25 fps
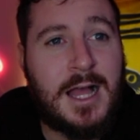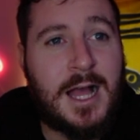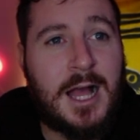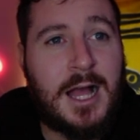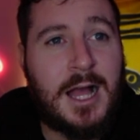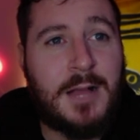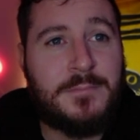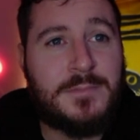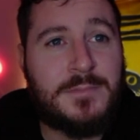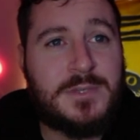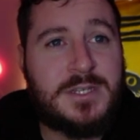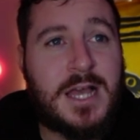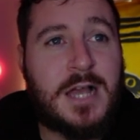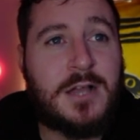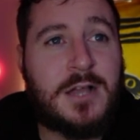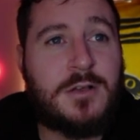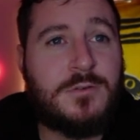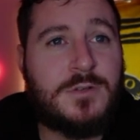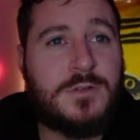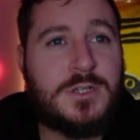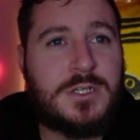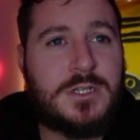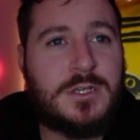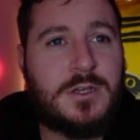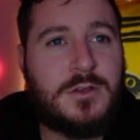
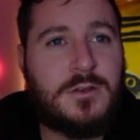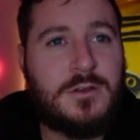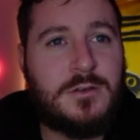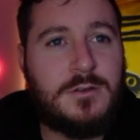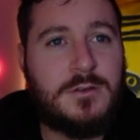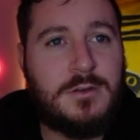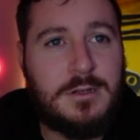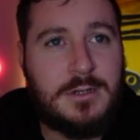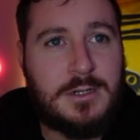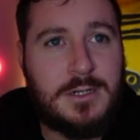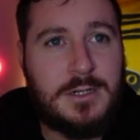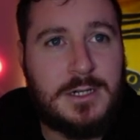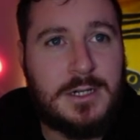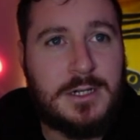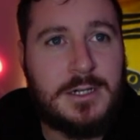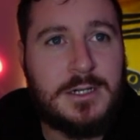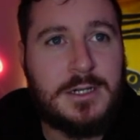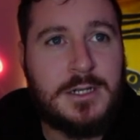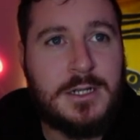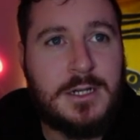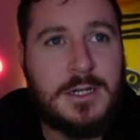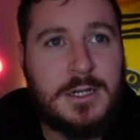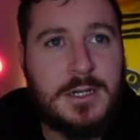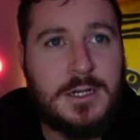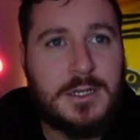Tackles
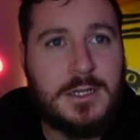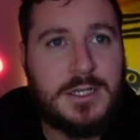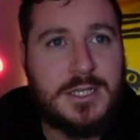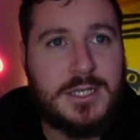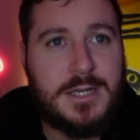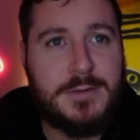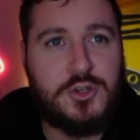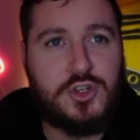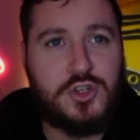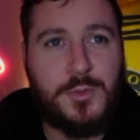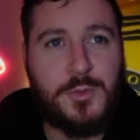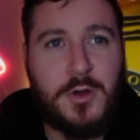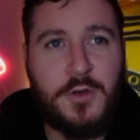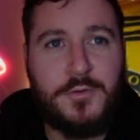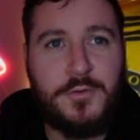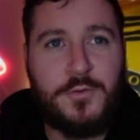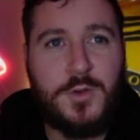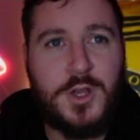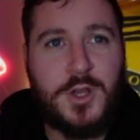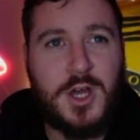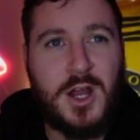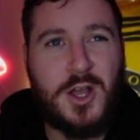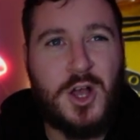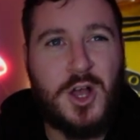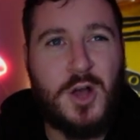seem to drop off. We're
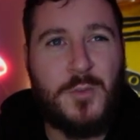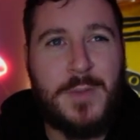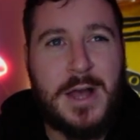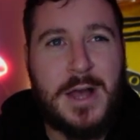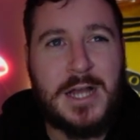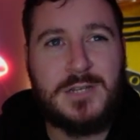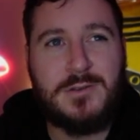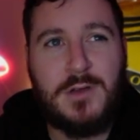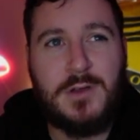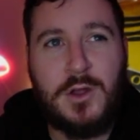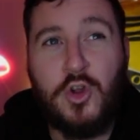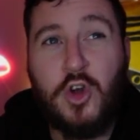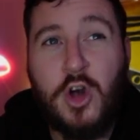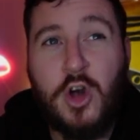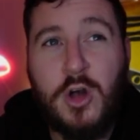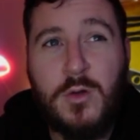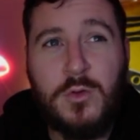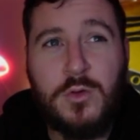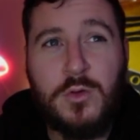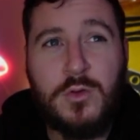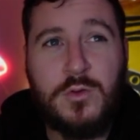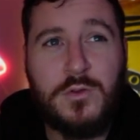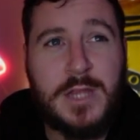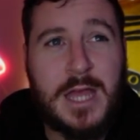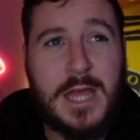kind of going back to our
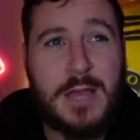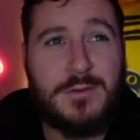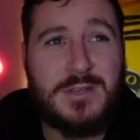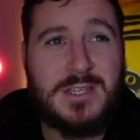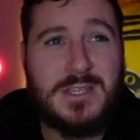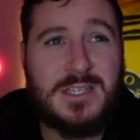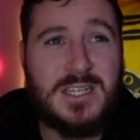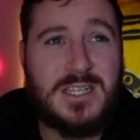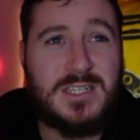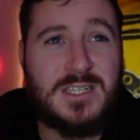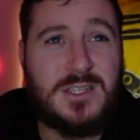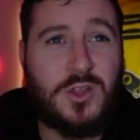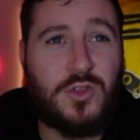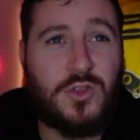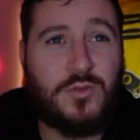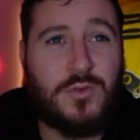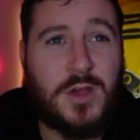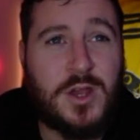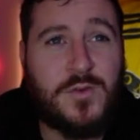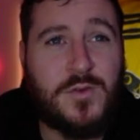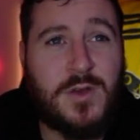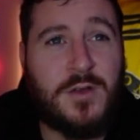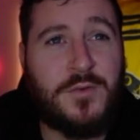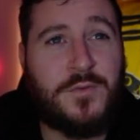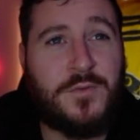normal. They were 63
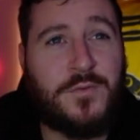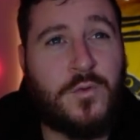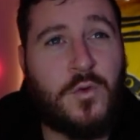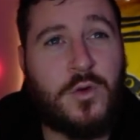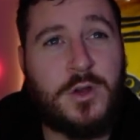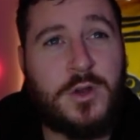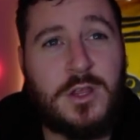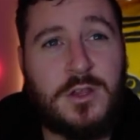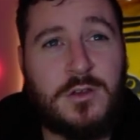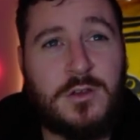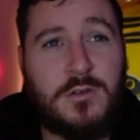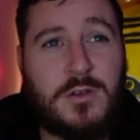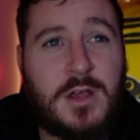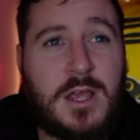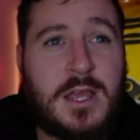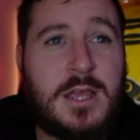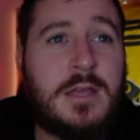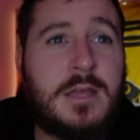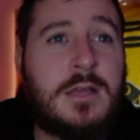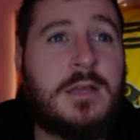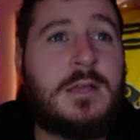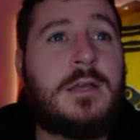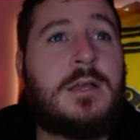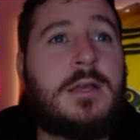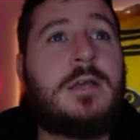to our 43.
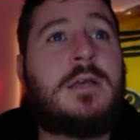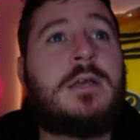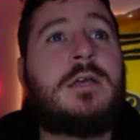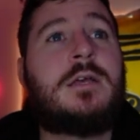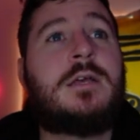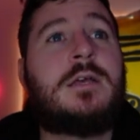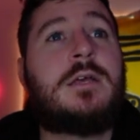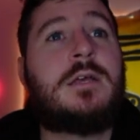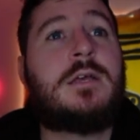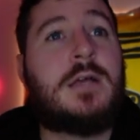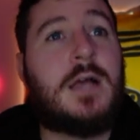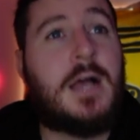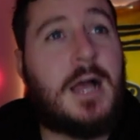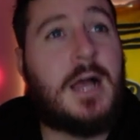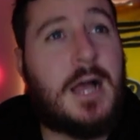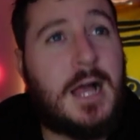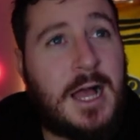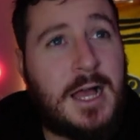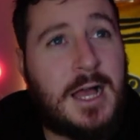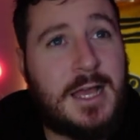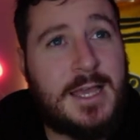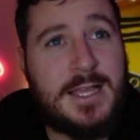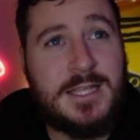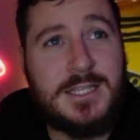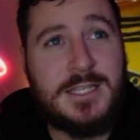
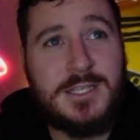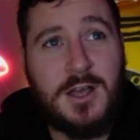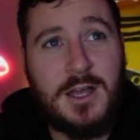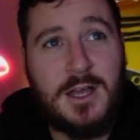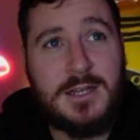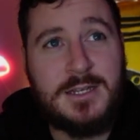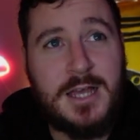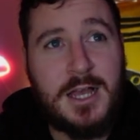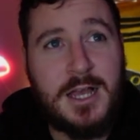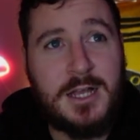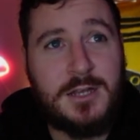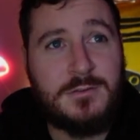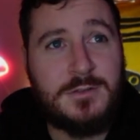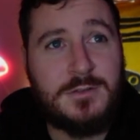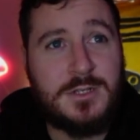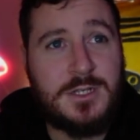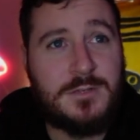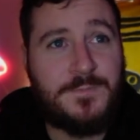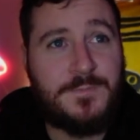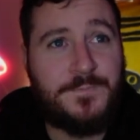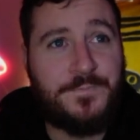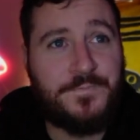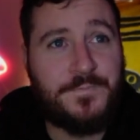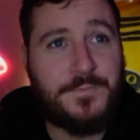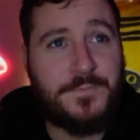Inside tackles,
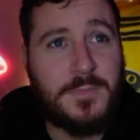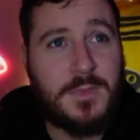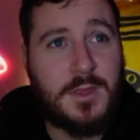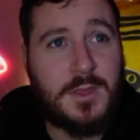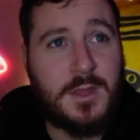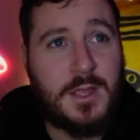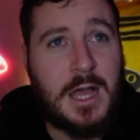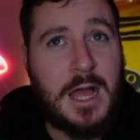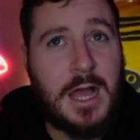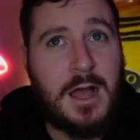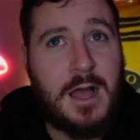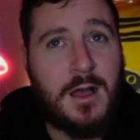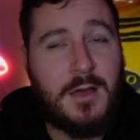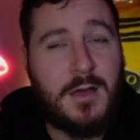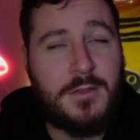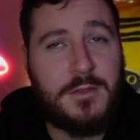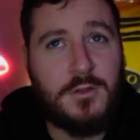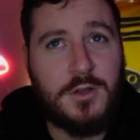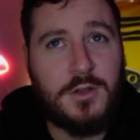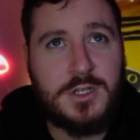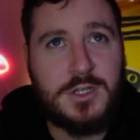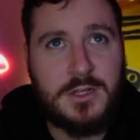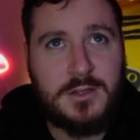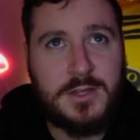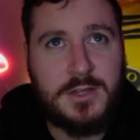it
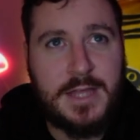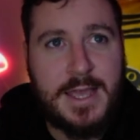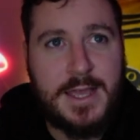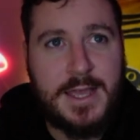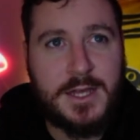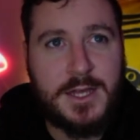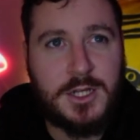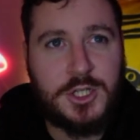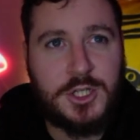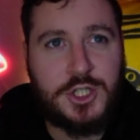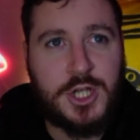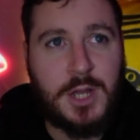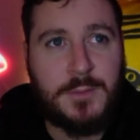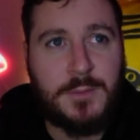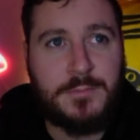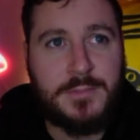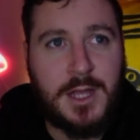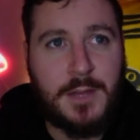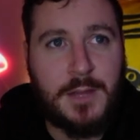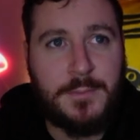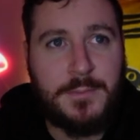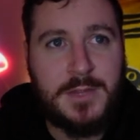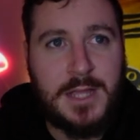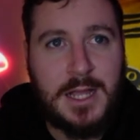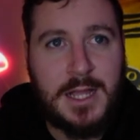looks like they kind of jumped
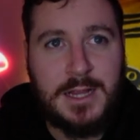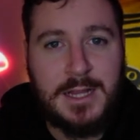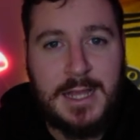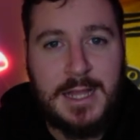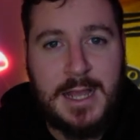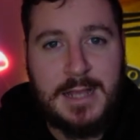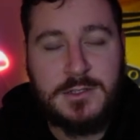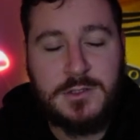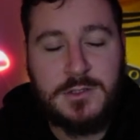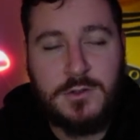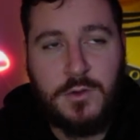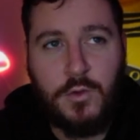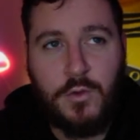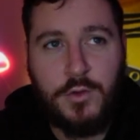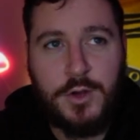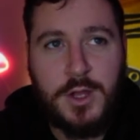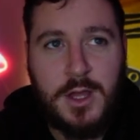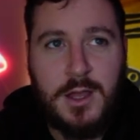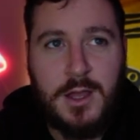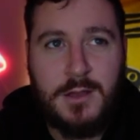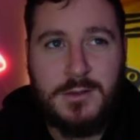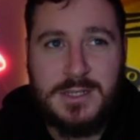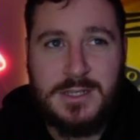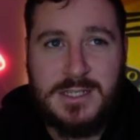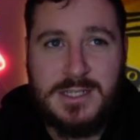up in that last quarter. It
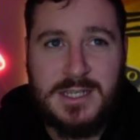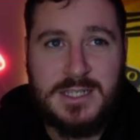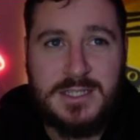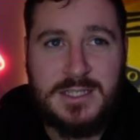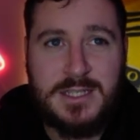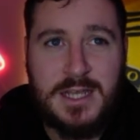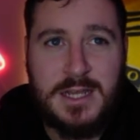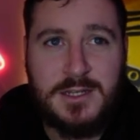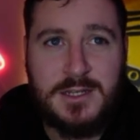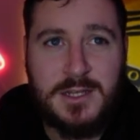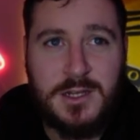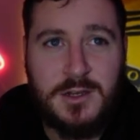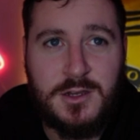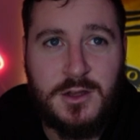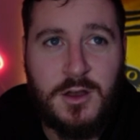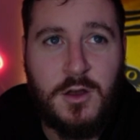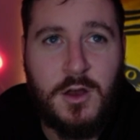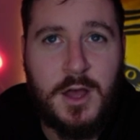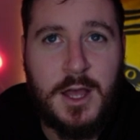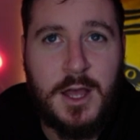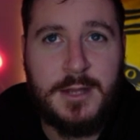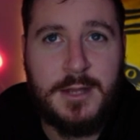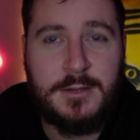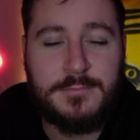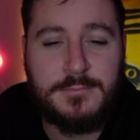was 16 to
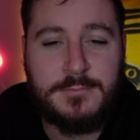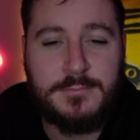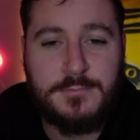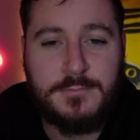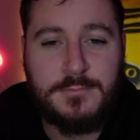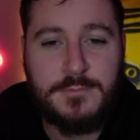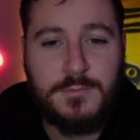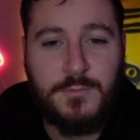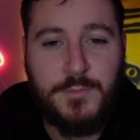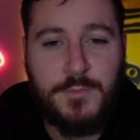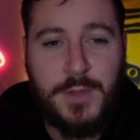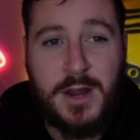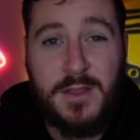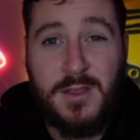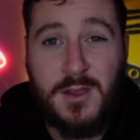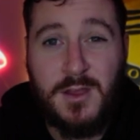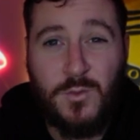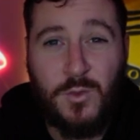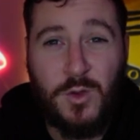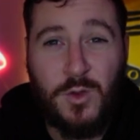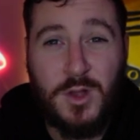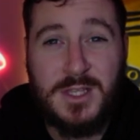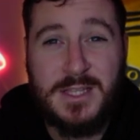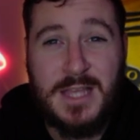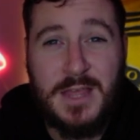9. Better than it
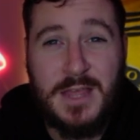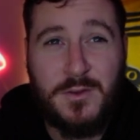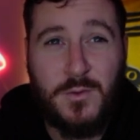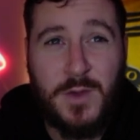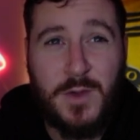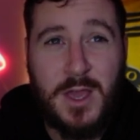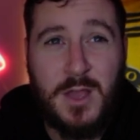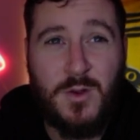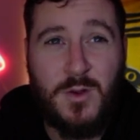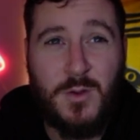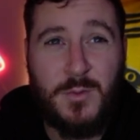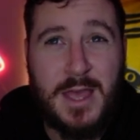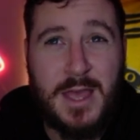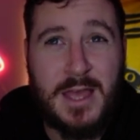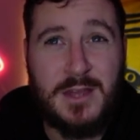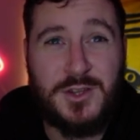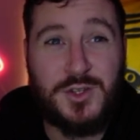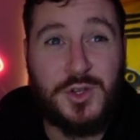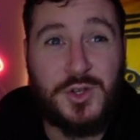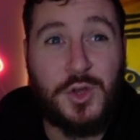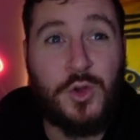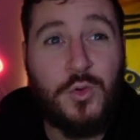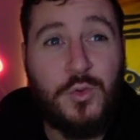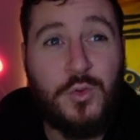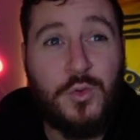was the other week where we had 2.